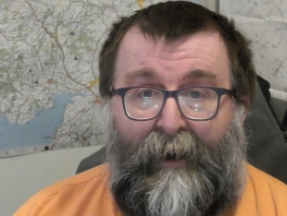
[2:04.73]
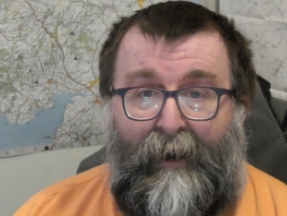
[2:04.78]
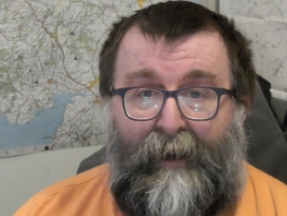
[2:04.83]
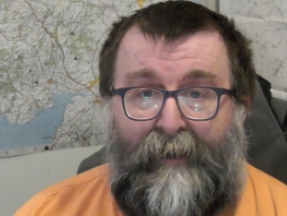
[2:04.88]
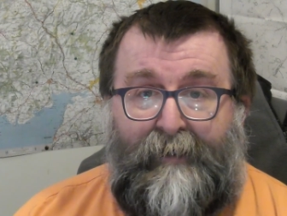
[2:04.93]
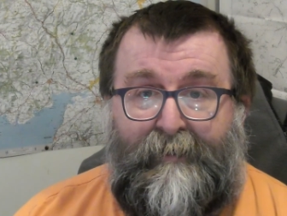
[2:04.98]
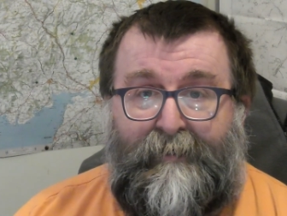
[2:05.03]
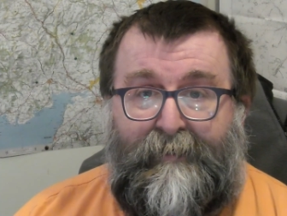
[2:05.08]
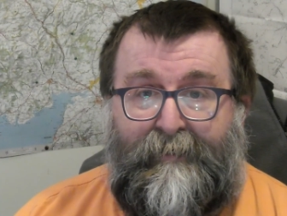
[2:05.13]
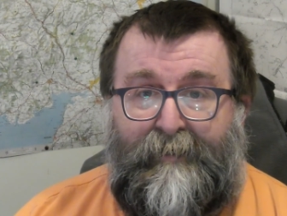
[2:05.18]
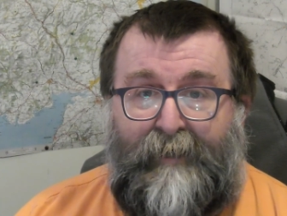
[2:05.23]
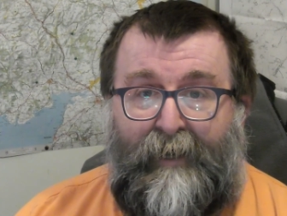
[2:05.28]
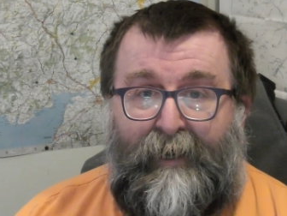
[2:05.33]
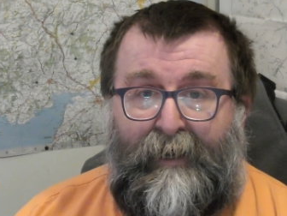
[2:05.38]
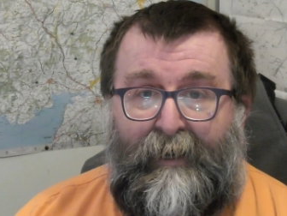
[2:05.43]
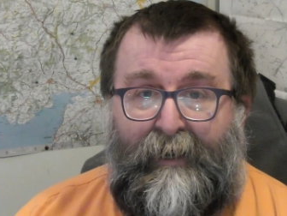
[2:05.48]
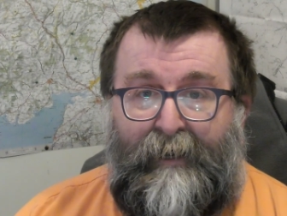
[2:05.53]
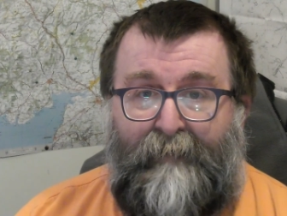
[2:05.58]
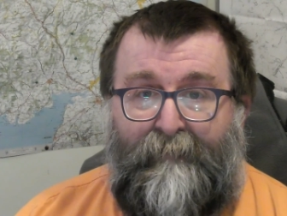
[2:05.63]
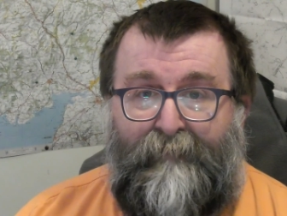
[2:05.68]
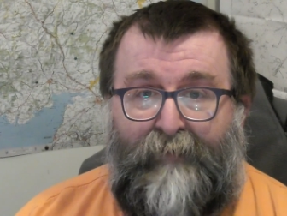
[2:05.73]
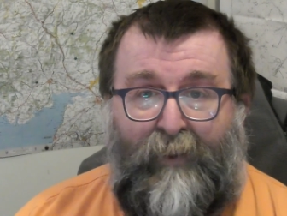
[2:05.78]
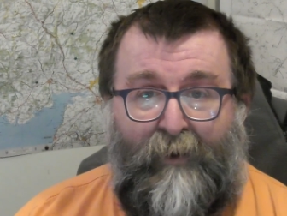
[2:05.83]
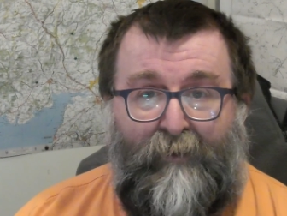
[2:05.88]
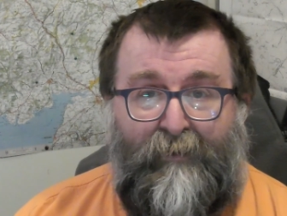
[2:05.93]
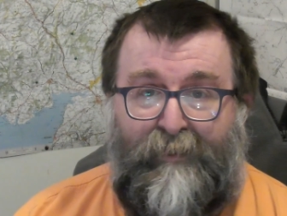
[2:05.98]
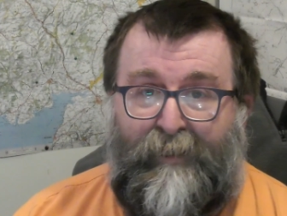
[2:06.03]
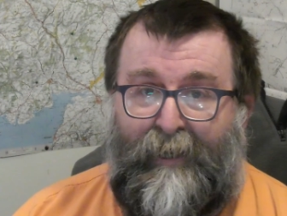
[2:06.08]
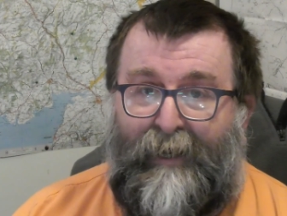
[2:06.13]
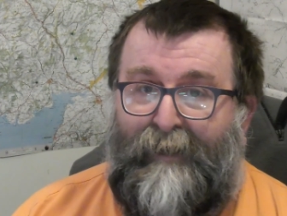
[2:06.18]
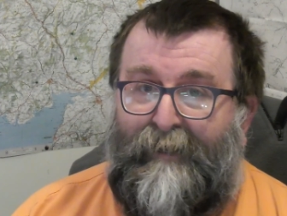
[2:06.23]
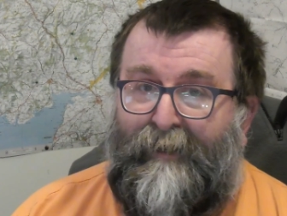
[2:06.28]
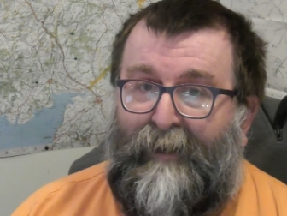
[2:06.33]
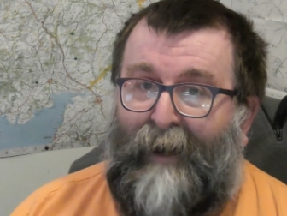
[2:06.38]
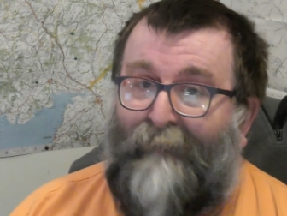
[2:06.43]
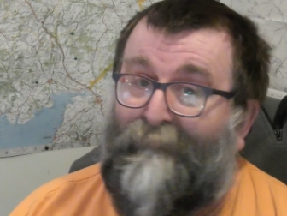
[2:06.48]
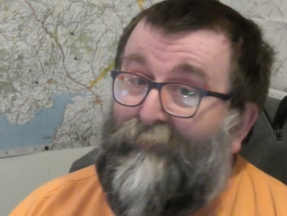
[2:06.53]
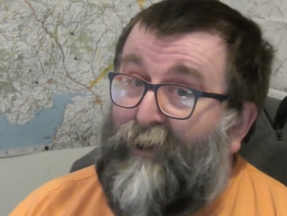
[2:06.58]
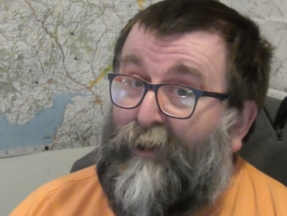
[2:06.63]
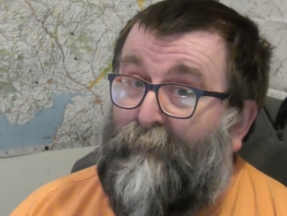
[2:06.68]
It's uh, for those that
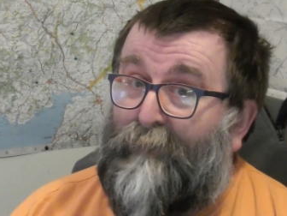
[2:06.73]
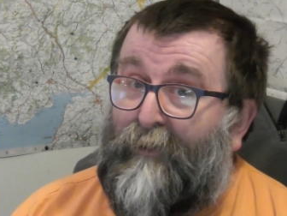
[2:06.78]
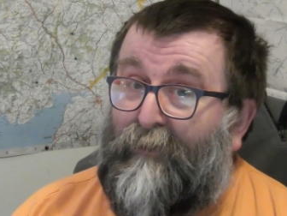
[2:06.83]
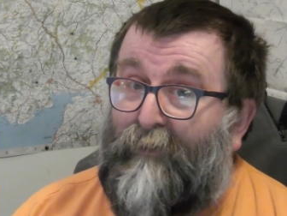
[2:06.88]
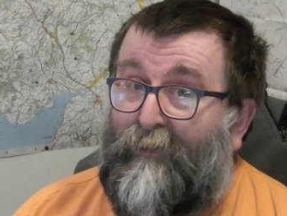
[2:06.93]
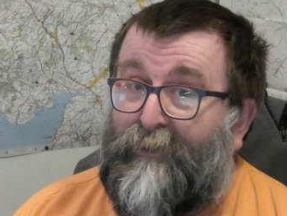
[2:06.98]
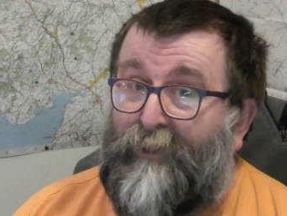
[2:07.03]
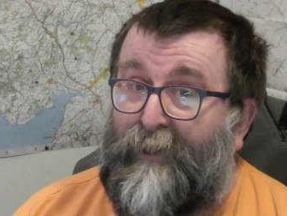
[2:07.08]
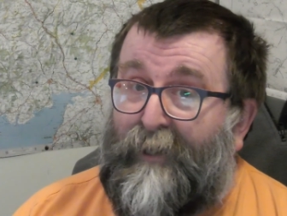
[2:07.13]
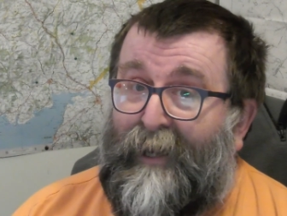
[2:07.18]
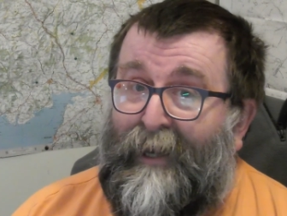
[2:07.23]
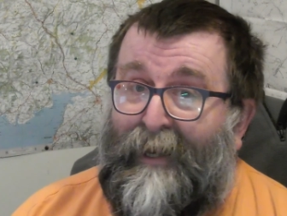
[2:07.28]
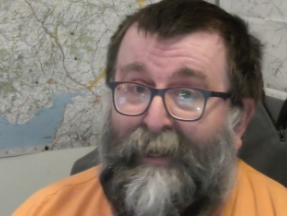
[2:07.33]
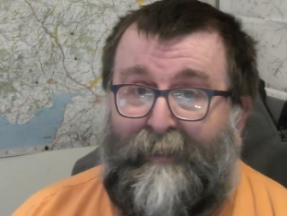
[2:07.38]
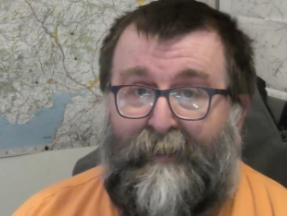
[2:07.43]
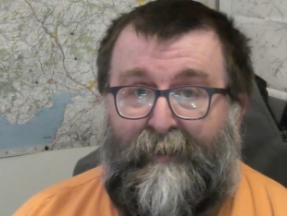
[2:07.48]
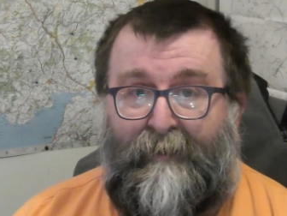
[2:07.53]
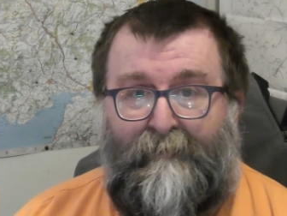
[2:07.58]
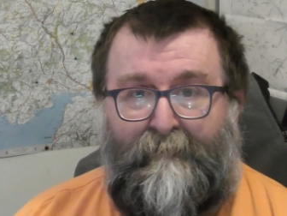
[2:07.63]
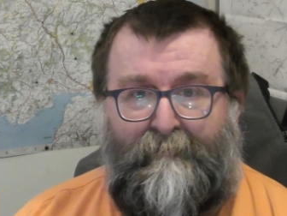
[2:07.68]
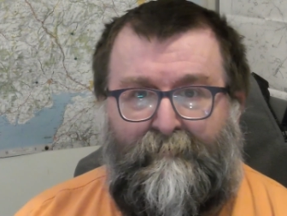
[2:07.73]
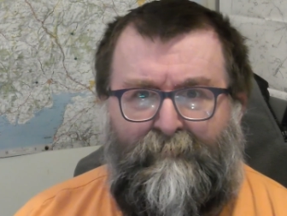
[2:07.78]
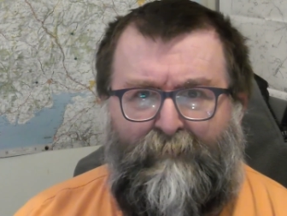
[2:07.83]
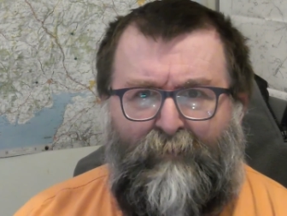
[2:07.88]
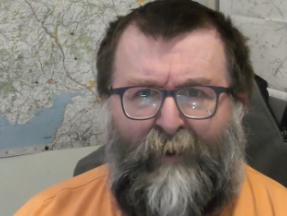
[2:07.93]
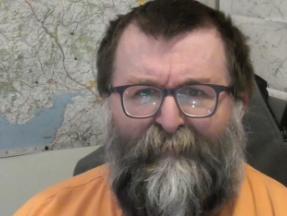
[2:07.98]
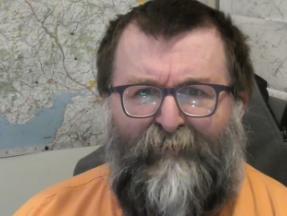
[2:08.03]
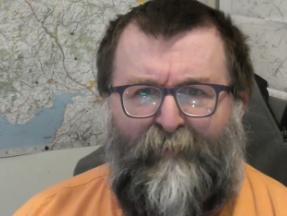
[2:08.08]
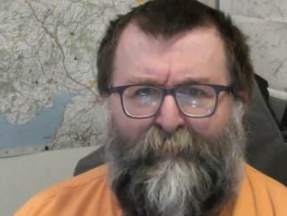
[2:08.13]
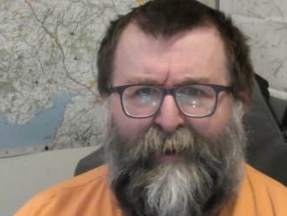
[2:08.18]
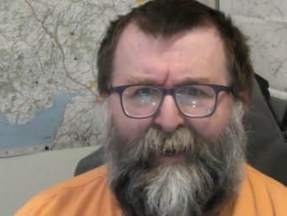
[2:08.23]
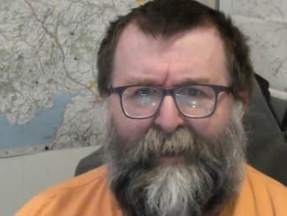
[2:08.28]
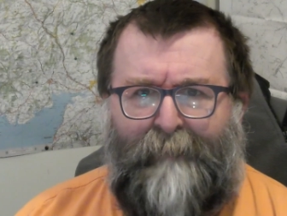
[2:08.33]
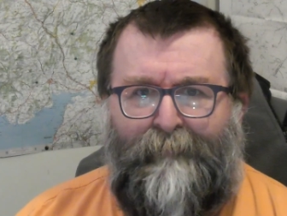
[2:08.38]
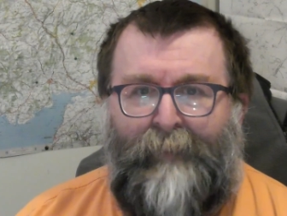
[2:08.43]
haven't come across it yet. Where have you been?